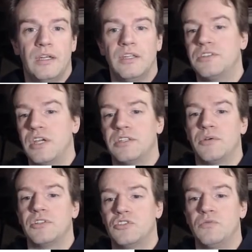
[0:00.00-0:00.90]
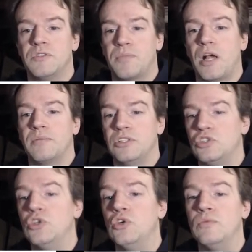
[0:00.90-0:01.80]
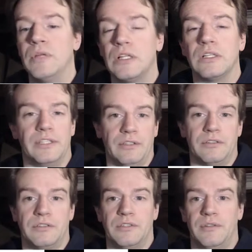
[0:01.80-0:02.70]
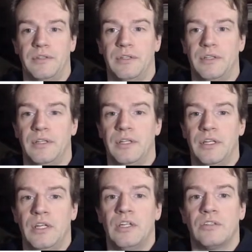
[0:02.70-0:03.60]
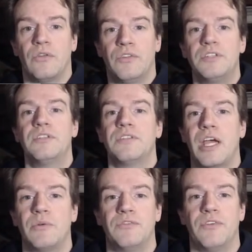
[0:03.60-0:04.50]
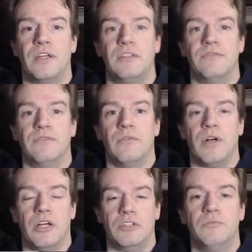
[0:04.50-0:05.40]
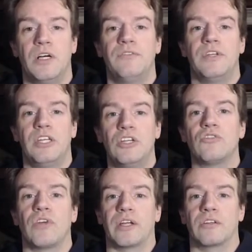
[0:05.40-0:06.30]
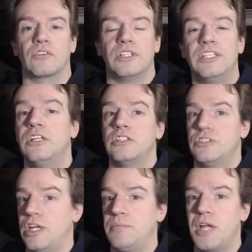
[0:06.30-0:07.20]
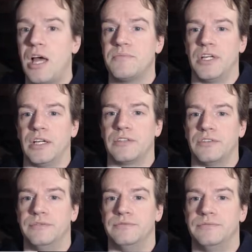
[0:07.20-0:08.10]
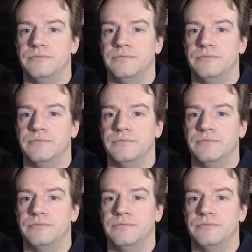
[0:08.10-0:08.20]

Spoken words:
And in this case, I would assume it's probably 2 milliliters. So this is how we find the volume of irregularly shaped objects.